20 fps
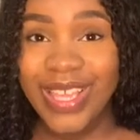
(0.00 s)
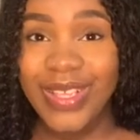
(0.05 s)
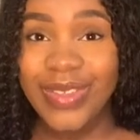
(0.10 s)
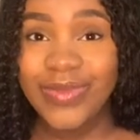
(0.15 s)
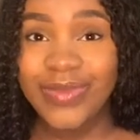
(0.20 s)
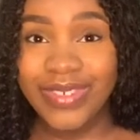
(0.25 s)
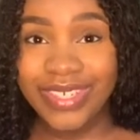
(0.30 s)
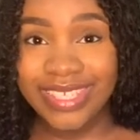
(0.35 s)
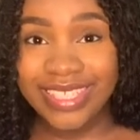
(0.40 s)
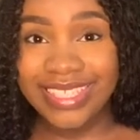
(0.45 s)

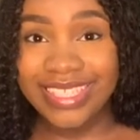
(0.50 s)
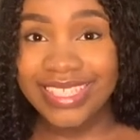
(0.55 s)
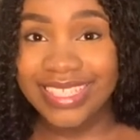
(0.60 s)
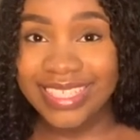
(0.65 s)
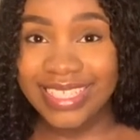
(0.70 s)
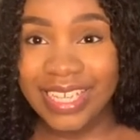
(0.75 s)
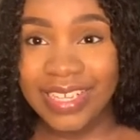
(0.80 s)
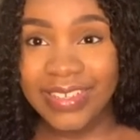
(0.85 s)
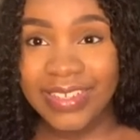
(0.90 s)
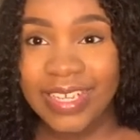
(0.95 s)
But this
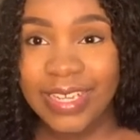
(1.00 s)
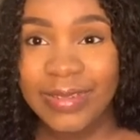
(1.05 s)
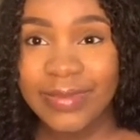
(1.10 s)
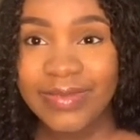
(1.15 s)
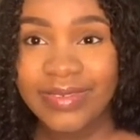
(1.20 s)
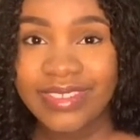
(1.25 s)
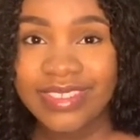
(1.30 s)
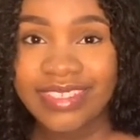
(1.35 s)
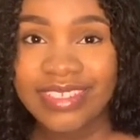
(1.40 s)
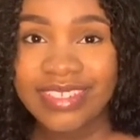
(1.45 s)
is how it
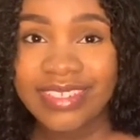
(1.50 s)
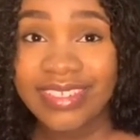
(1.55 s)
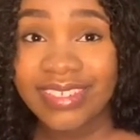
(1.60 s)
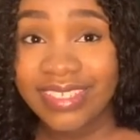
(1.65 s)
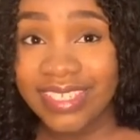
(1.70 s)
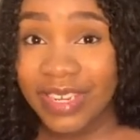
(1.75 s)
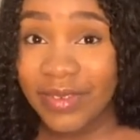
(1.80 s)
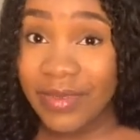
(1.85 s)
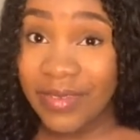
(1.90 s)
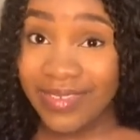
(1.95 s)
happened.
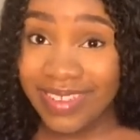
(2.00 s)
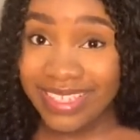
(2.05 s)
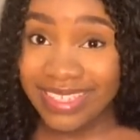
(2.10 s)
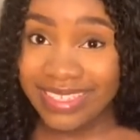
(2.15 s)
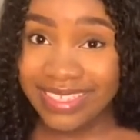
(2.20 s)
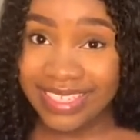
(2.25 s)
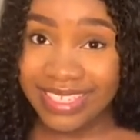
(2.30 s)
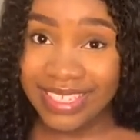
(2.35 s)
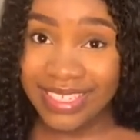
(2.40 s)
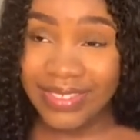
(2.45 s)
Because I remember the
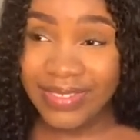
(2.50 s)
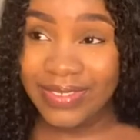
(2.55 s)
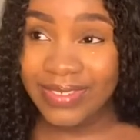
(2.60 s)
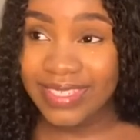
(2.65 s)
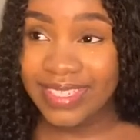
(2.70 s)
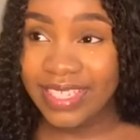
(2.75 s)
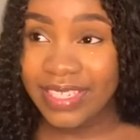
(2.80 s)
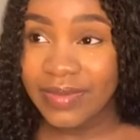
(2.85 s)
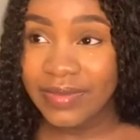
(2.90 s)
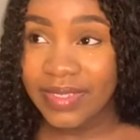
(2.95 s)
day he
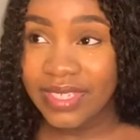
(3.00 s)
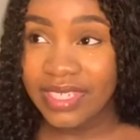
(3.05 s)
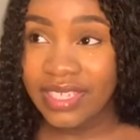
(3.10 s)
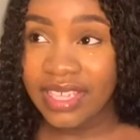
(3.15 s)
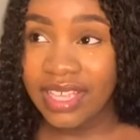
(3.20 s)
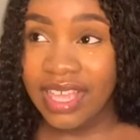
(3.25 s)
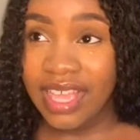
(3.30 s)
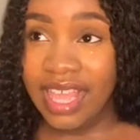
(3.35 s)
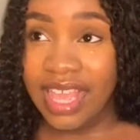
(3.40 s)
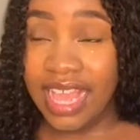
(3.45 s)
ghosted me.
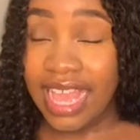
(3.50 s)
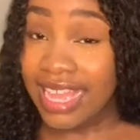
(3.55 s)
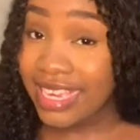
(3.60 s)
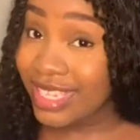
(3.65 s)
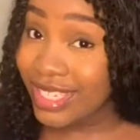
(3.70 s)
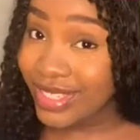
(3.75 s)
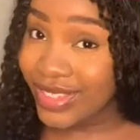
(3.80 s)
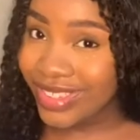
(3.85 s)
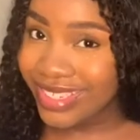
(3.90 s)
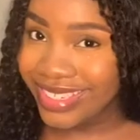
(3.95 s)
And
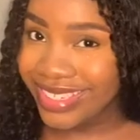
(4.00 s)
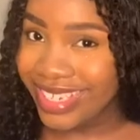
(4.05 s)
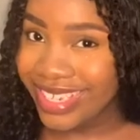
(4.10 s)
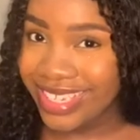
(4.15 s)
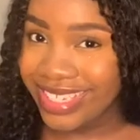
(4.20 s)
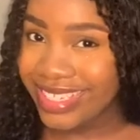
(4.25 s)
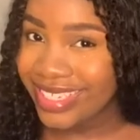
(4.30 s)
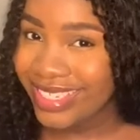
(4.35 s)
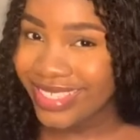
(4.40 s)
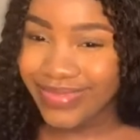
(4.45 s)
he's not
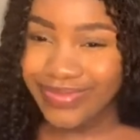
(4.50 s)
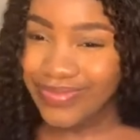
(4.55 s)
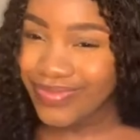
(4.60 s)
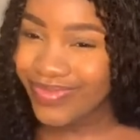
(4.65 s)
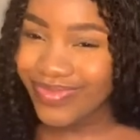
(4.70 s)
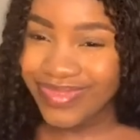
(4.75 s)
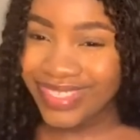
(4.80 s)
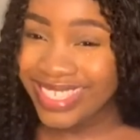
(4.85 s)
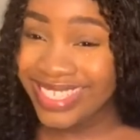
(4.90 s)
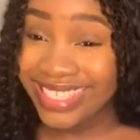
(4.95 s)
dead.
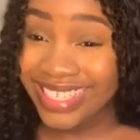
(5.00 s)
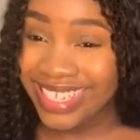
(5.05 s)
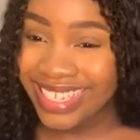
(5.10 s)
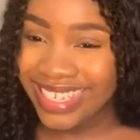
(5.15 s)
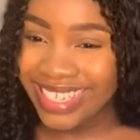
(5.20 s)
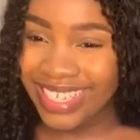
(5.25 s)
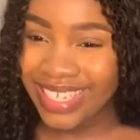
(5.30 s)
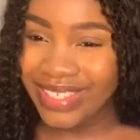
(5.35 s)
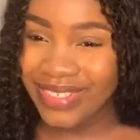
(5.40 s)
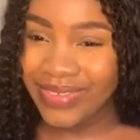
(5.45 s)
He's
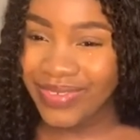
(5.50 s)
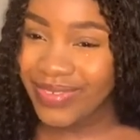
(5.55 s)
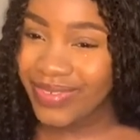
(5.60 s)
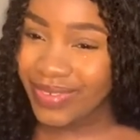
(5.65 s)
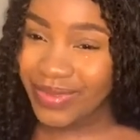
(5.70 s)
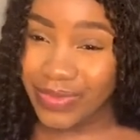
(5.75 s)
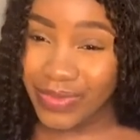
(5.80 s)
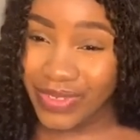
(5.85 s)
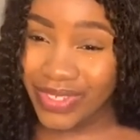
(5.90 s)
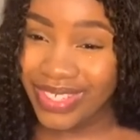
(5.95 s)
alive.
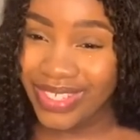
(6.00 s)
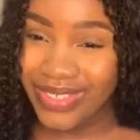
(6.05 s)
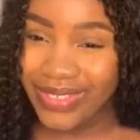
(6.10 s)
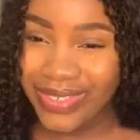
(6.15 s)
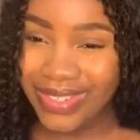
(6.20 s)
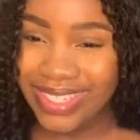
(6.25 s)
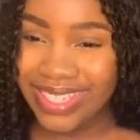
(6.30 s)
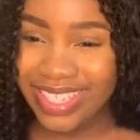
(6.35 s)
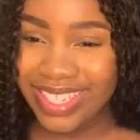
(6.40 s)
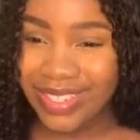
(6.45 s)
But he
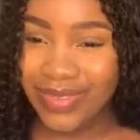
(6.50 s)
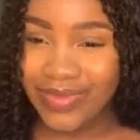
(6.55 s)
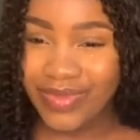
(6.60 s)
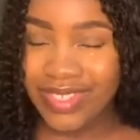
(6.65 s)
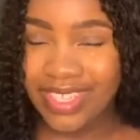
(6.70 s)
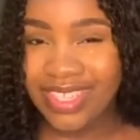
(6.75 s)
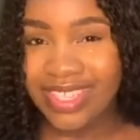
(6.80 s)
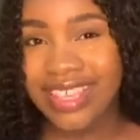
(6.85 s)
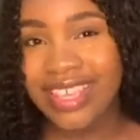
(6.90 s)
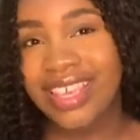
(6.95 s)
ghosted
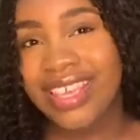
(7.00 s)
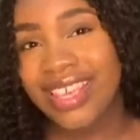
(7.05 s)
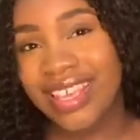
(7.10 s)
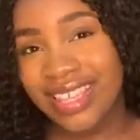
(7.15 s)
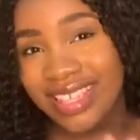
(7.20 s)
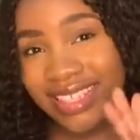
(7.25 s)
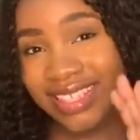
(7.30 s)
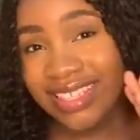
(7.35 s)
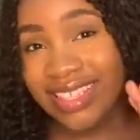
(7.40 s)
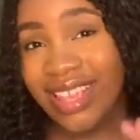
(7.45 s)
me.
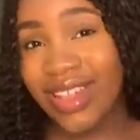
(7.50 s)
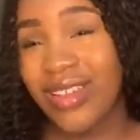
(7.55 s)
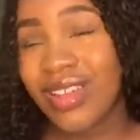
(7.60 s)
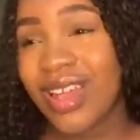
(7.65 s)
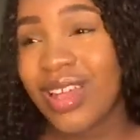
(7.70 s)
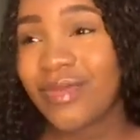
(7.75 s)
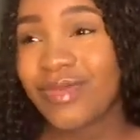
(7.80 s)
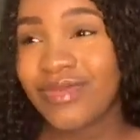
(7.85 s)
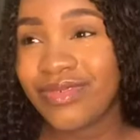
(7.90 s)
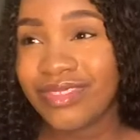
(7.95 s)
This is how it
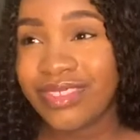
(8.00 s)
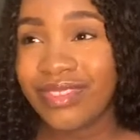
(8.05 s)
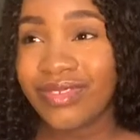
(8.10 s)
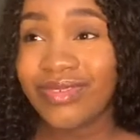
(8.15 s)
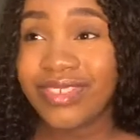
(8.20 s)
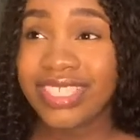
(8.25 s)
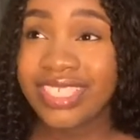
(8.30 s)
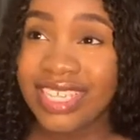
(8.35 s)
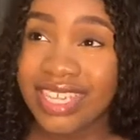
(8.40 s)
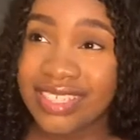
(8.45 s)
happened. We
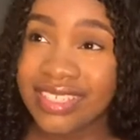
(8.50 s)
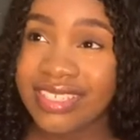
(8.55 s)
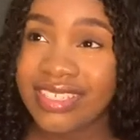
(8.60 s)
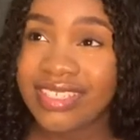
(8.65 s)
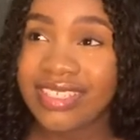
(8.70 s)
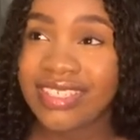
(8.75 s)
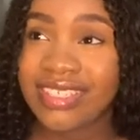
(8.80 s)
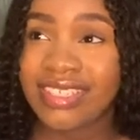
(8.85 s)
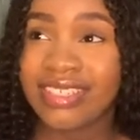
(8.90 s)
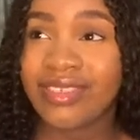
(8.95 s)
were
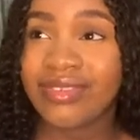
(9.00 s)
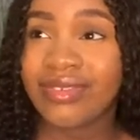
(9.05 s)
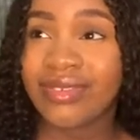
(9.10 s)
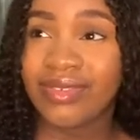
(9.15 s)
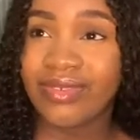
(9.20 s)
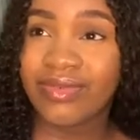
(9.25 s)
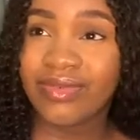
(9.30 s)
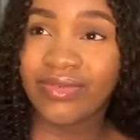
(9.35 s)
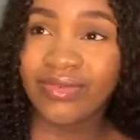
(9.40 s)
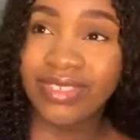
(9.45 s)
chatting
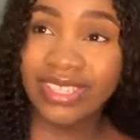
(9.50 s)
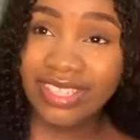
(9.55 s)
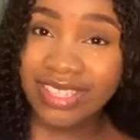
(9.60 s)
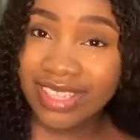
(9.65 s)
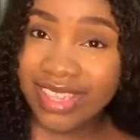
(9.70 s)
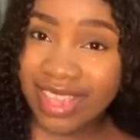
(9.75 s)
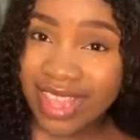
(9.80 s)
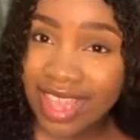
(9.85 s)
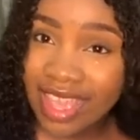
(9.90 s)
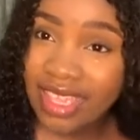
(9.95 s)
in
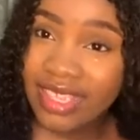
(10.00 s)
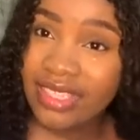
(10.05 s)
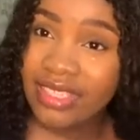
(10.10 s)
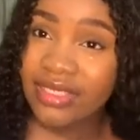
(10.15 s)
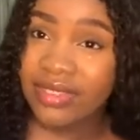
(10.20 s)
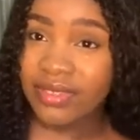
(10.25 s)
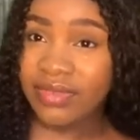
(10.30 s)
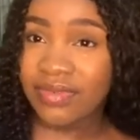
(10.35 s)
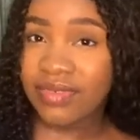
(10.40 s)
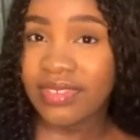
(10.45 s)
the night,
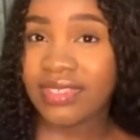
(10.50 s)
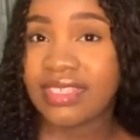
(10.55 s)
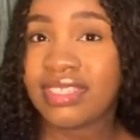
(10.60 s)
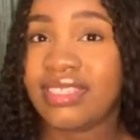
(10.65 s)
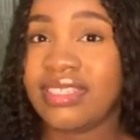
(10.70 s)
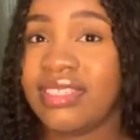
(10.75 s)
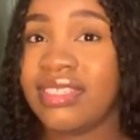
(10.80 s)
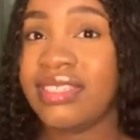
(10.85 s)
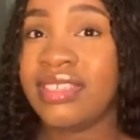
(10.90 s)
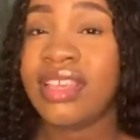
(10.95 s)

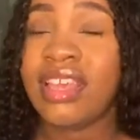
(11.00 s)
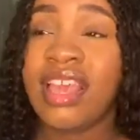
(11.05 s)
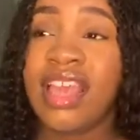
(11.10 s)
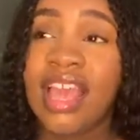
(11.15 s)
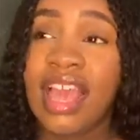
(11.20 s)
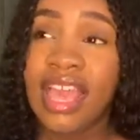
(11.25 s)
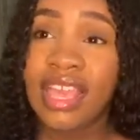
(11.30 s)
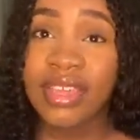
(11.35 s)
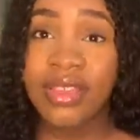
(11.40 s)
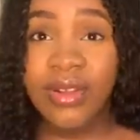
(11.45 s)
obviously.
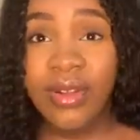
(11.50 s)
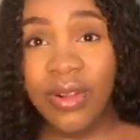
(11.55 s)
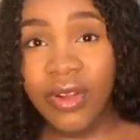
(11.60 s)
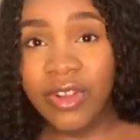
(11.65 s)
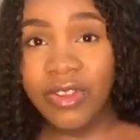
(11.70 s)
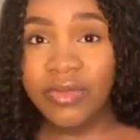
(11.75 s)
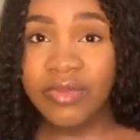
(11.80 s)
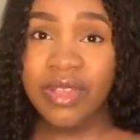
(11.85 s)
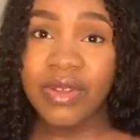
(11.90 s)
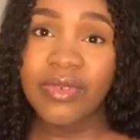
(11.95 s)
And he
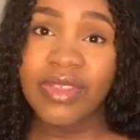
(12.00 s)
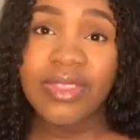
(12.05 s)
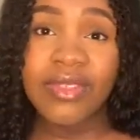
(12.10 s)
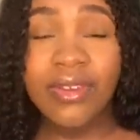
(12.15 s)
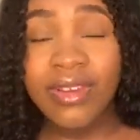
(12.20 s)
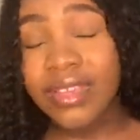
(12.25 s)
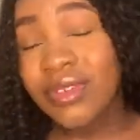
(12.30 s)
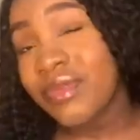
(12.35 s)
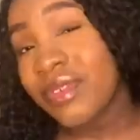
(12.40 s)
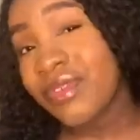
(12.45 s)
called me and we're
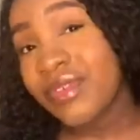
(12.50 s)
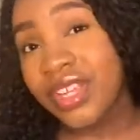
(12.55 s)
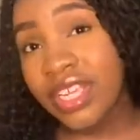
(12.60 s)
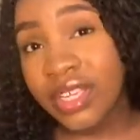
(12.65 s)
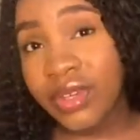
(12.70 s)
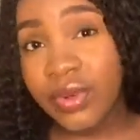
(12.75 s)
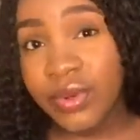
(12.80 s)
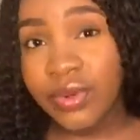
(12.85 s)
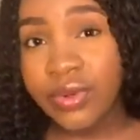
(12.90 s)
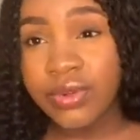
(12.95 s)
talking. We're
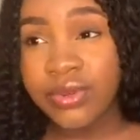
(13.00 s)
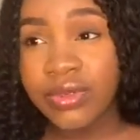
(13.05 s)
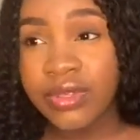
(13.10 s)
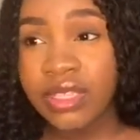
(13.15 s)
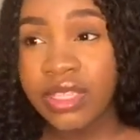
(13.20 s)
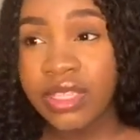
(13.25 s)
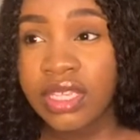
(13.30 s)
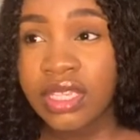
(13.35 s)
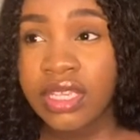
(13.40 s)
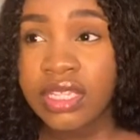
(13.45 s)
really cool.
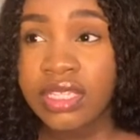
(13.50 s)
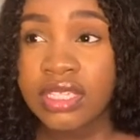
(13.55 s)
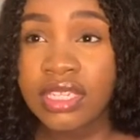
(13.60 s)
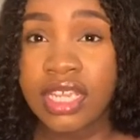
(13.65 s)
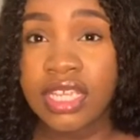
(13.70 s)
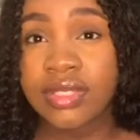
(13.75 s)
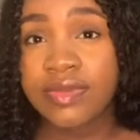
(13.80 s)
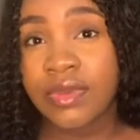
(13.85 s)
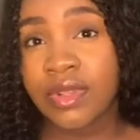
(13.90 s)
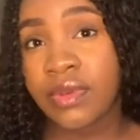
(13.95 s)
The
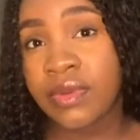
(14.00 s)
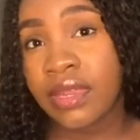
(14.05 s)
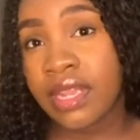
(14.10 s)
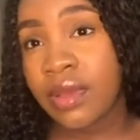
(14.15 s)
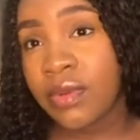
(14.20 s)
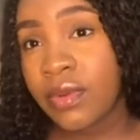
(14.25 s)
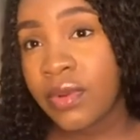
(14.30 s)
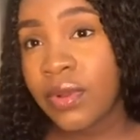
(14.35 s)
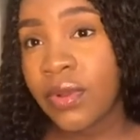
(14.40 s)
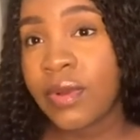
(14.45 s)
next morning when I
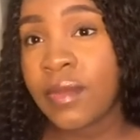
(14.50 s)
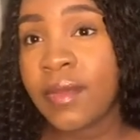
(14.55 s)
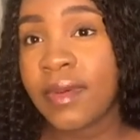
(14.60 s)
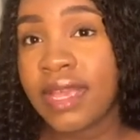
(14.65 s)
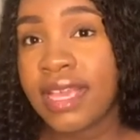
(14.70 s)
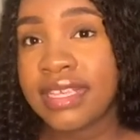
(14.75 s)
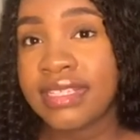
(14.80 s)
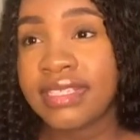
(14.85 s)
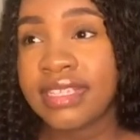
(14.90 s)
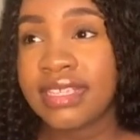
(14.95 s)
woke up,
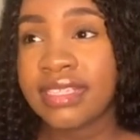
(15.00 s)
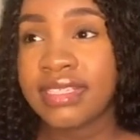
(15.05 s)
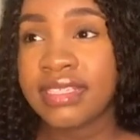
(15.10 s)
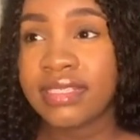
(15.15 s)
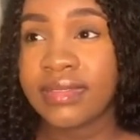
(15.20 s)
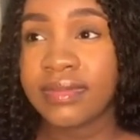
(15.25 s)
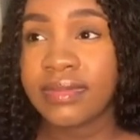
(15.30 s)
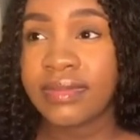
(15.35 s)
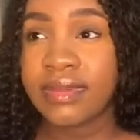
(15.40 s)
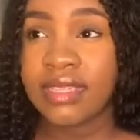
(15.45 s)
I sent
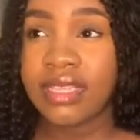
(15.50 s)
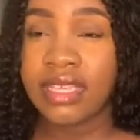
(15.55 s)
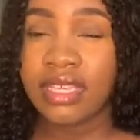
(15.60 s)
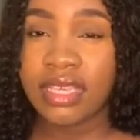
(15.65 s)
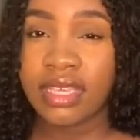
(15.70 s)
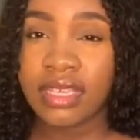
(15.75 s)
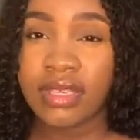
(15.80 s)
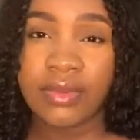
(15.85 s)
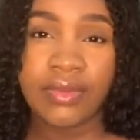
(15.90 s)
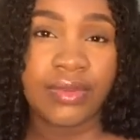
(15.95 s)
him,
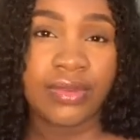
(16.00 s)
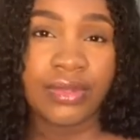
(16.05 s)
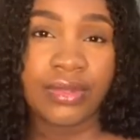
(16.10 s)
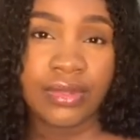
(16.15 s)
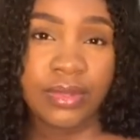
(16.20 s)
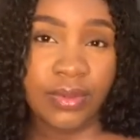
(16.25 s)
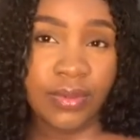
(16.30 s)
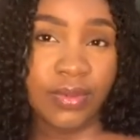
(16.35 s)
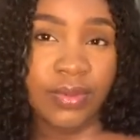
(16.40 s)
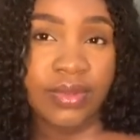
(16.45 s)
"Hey, what's
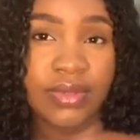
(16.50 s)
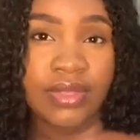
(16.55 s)
up?"